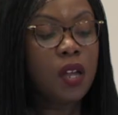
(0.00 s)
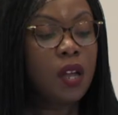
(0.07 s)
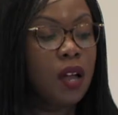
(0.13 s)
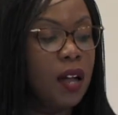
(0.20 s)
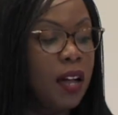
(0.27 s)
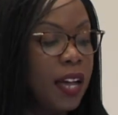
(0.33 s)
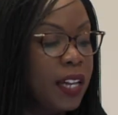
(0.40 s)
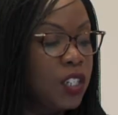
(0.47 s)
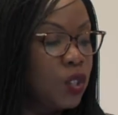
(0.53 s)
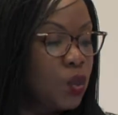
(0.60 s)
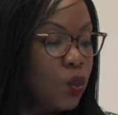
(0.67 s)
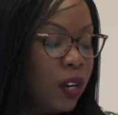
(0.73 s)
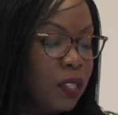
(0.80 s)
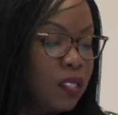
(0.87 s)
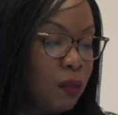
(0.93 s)
I just
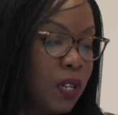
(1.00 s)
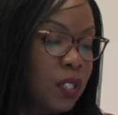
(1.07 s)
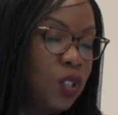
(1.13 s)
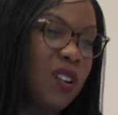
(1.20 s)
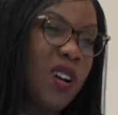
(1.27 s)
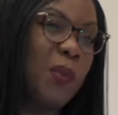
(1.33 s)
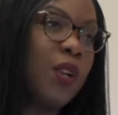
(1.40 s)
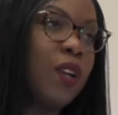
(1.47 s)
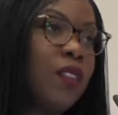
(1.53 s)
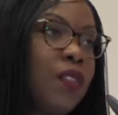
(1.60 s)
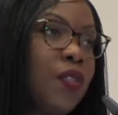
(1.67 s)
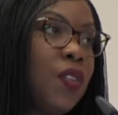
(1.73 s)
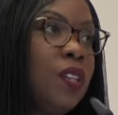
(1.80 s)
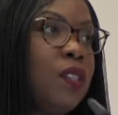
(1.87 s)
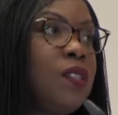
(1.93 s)
wanted to mention a couple other
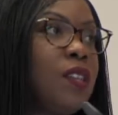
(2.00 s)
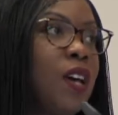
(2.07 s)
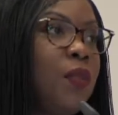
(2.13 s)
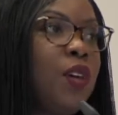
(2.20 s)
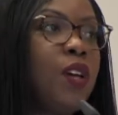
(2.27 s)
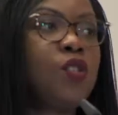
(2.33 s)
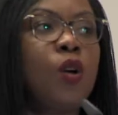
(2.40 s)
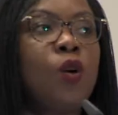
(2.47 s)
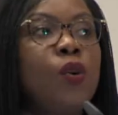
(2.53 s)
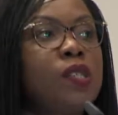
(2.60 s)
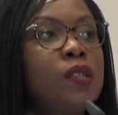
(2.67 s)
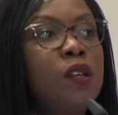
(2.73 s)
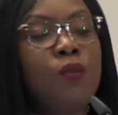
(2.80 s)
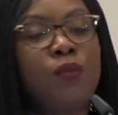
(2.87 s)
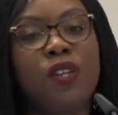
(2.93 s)
things. There's always
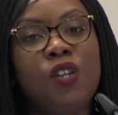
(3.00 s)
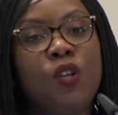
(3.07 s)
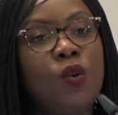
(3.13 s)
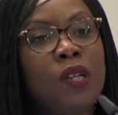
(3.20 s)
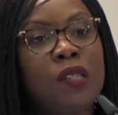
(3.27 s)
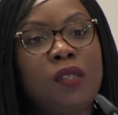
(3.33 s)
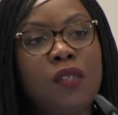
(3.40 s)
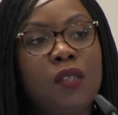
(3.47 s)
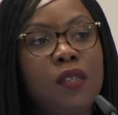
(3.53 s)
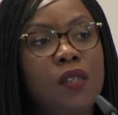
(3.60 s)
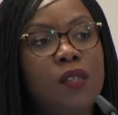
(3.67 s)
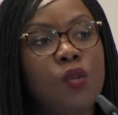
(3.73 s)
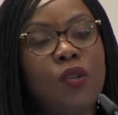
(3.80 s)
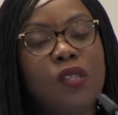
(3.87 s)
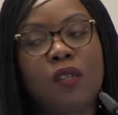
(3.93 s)
going to be nuances.
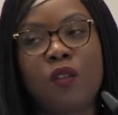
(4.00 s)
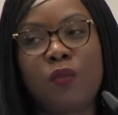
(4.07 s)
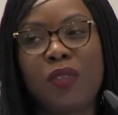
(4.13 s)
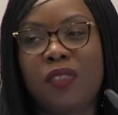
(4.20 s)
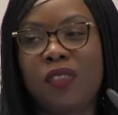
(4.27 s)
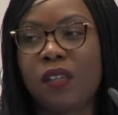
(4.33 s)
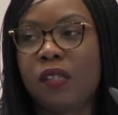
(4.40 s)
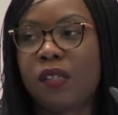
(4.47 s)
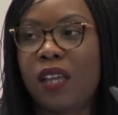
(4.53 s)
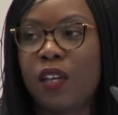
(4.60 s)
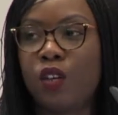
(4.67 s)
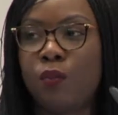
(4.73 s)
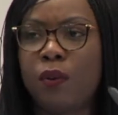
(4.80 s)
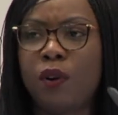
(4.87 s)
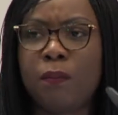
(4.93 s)
There's always going to be things that
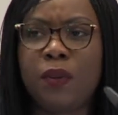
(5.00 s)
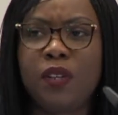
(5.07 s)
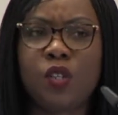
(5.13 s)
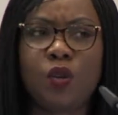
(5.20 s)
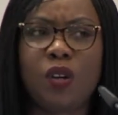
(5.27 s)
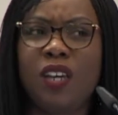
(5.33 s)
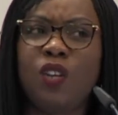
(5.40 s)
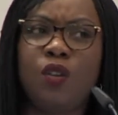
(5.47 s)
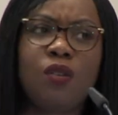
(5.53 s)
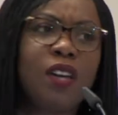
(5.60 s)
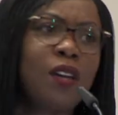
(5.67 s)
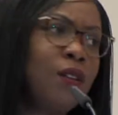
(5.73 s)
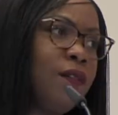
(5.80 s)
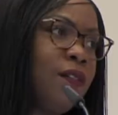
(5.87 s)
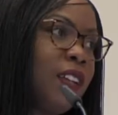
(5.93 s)
you bump into and you
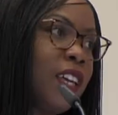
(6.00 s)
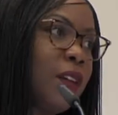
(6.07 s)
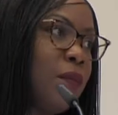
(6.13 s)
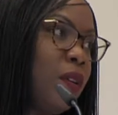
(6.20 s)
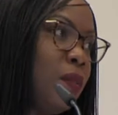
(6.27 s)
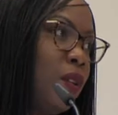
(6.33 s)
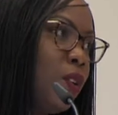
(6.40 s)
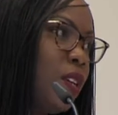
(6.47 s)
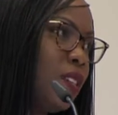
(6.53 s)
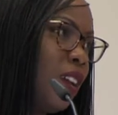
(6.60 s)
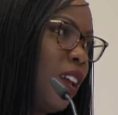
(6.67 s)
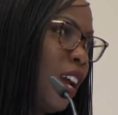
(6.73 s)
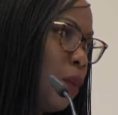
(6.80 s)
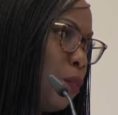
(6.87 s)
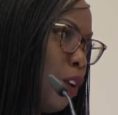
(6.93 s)
kind of like maybe raise an
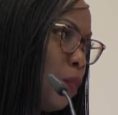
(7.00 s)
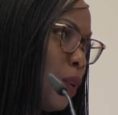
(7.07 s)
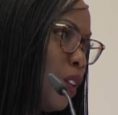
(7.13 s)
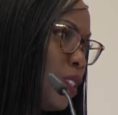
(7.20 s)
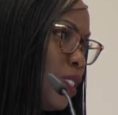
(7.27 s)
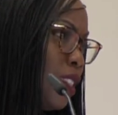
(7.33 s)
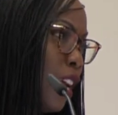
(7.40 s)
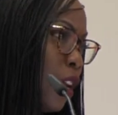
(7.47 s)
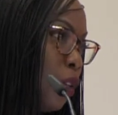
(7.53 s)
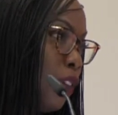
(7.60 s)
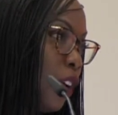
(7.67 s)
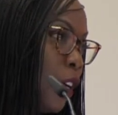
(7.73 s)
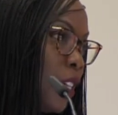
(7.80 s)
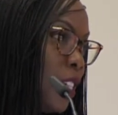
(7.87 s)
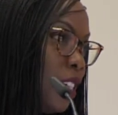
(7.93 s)
eyebrow because it's kind of
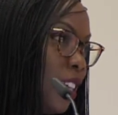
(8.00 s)
odd.